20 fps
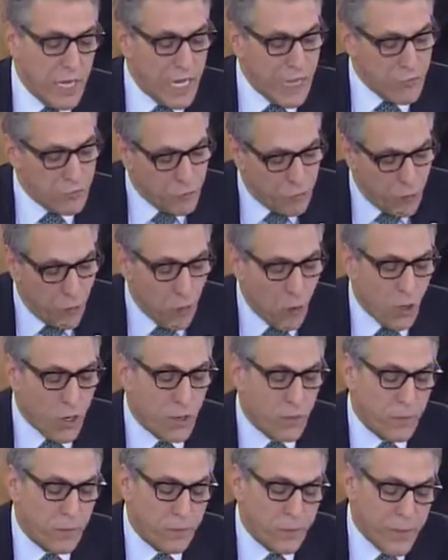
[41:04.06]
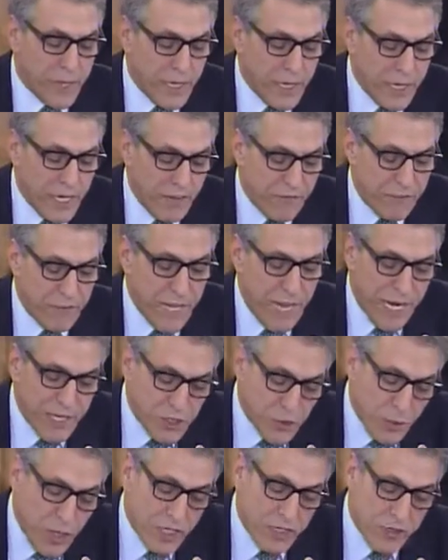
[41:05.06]
And four,
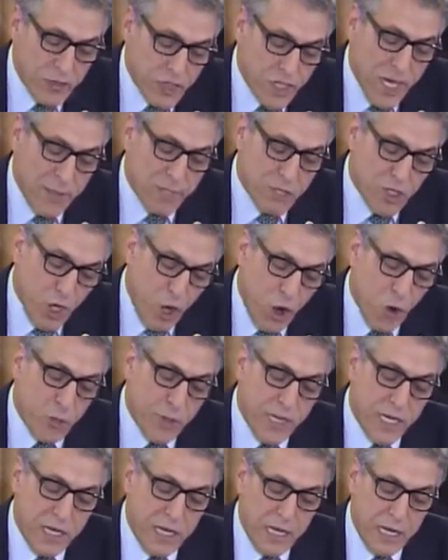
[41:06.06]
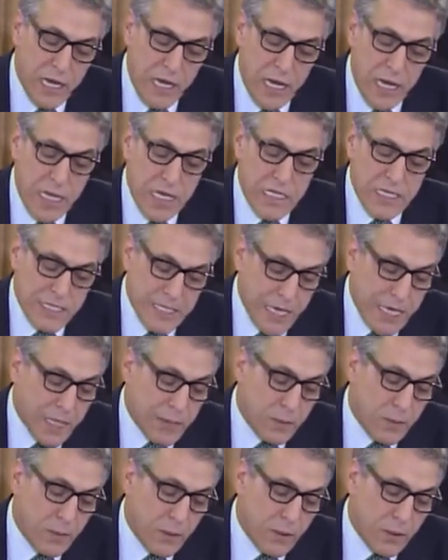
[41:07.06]
FBI Director James Comey
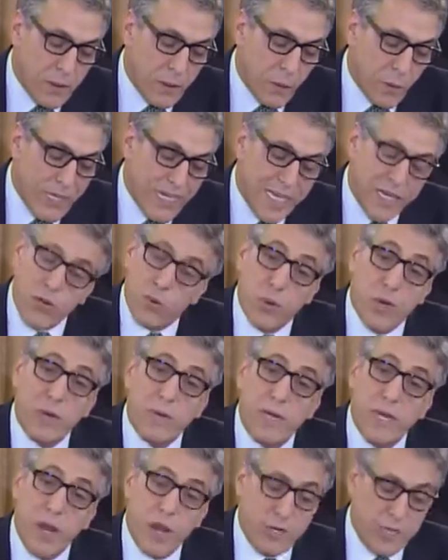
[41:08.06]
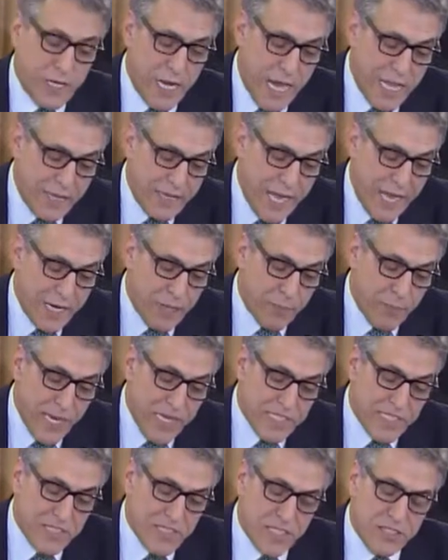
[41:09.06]
said, we can query our
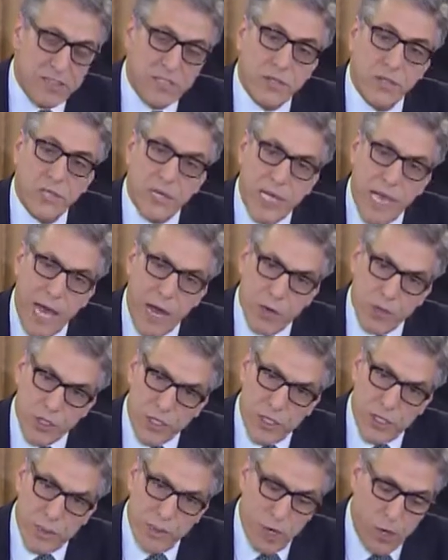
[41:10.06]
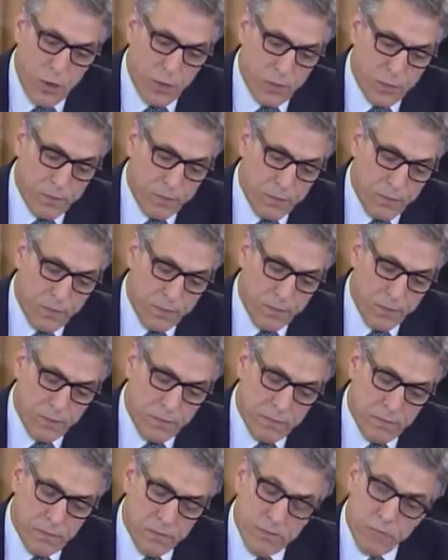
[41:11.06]
databases until the cows come home,
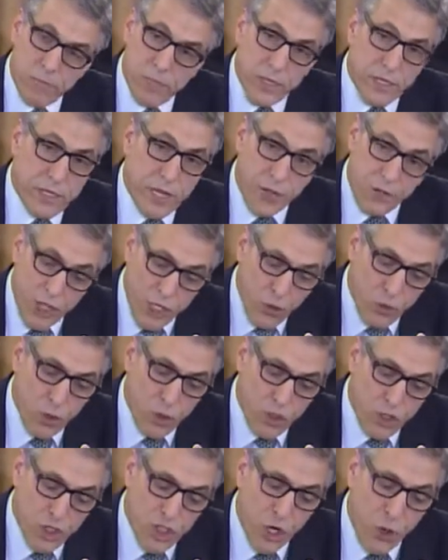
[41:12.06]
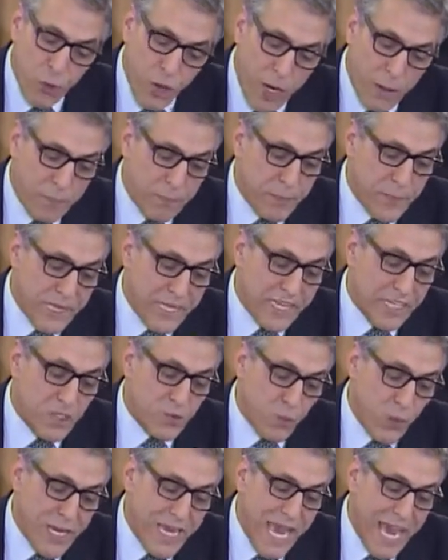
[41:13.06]
but nothing will show up
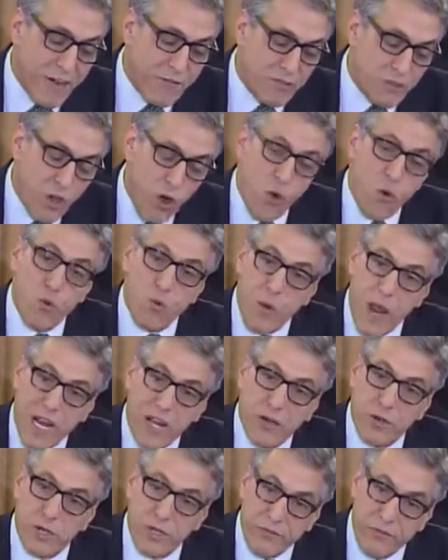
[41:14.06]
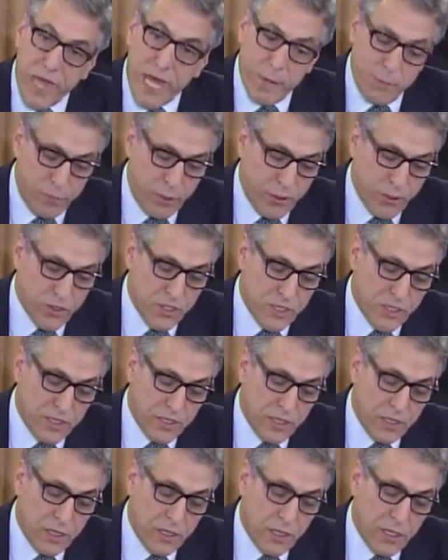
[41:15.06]
because we have no record of that
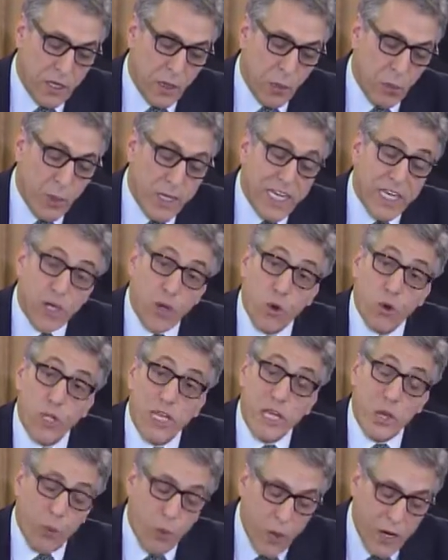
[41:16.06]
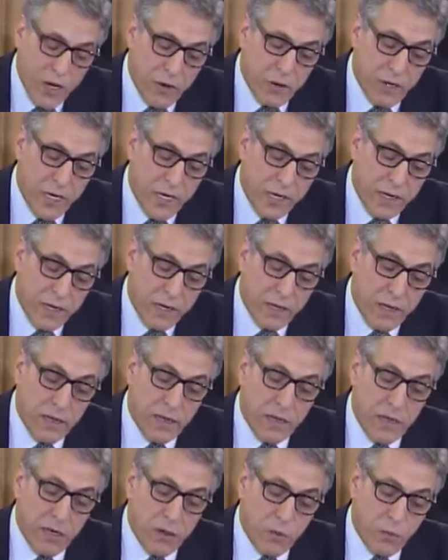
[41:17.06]
person. We can only query
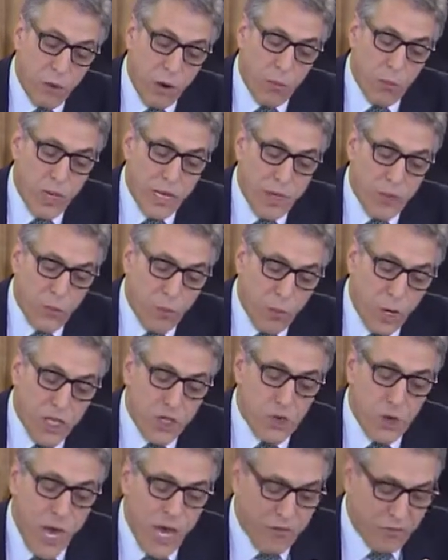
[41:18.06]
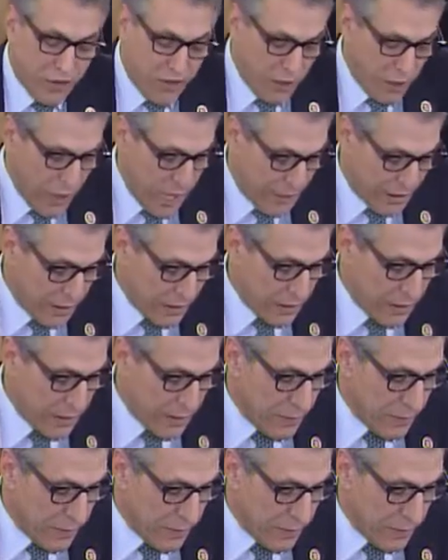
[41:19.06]
what you have collected.